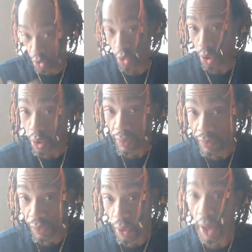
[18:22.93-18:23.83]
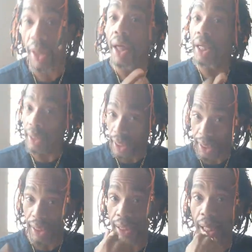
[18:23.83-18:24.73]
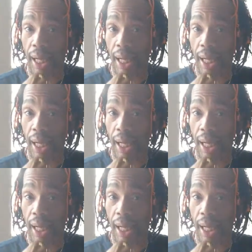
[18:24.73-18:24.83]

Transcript: you're looking for, then